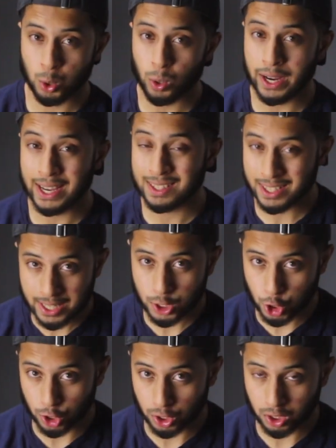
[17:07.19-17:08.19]
to a
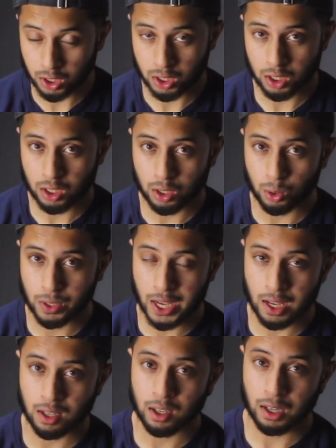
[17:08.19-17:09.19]
teacher,
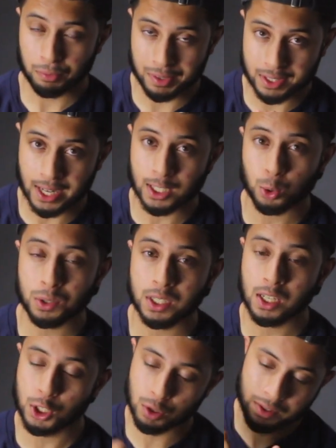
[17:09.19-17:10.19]
okay? Recite to a
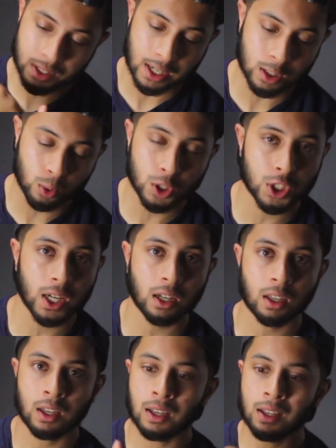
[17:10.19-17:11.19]
teacher, recite to a sheikh.
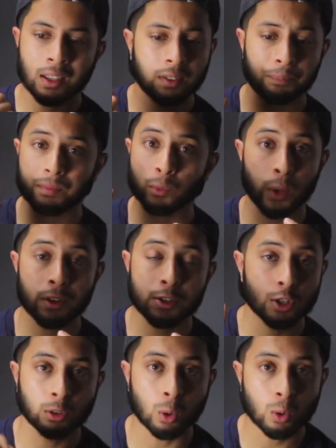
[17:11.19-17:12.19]
Whether
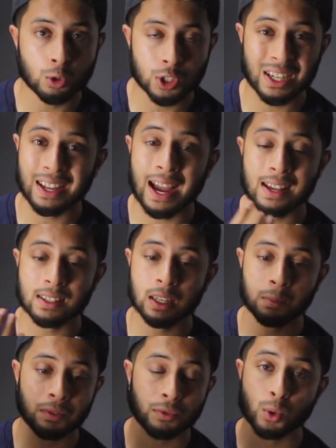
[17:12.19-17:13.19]
it's your local sheikh, ask
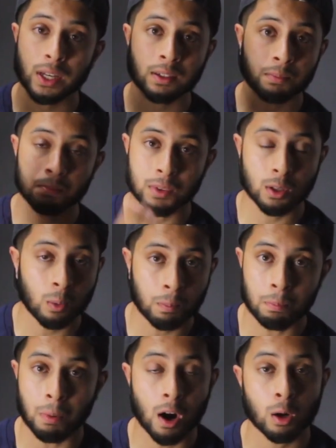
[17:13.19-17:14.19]
him if you can,
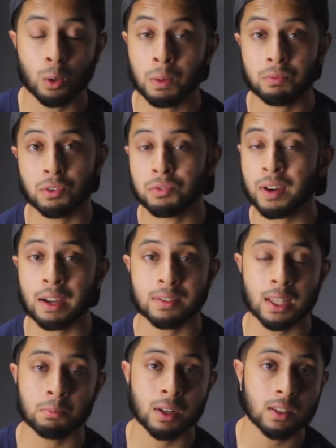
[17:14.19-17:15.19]
borrow him for
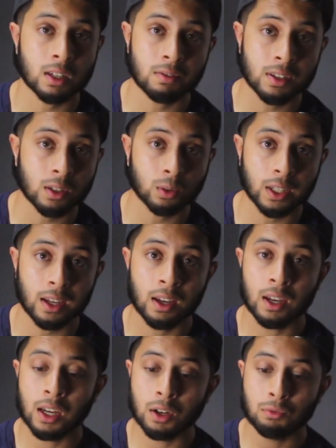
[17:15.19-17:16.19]
5-10 minutes every single day.
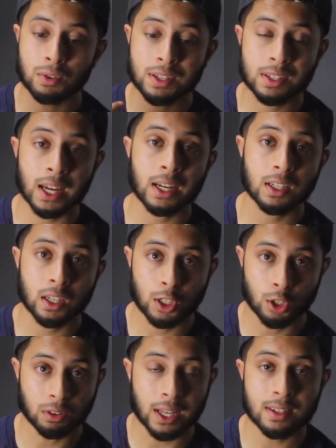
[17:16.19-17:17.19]
Recite
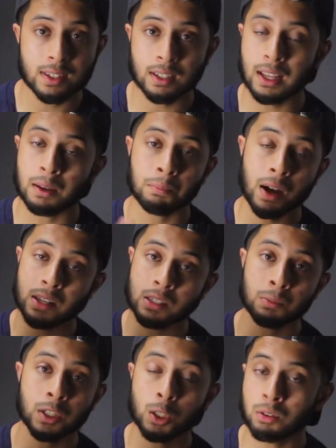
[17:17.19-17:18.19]
your lesson and
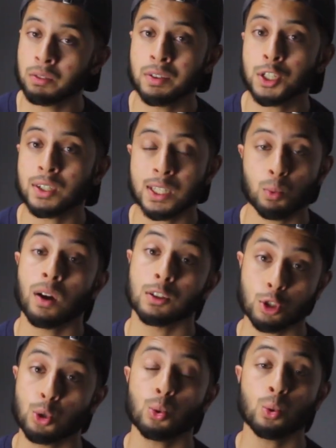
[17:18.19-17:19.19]
possibly your revision as well
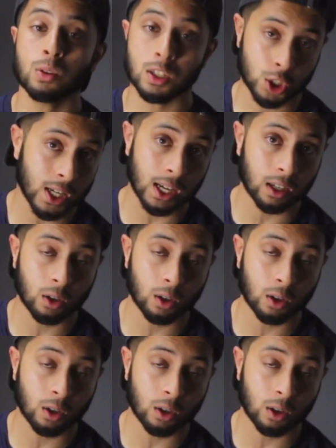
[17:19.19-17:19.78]
to the sheikh,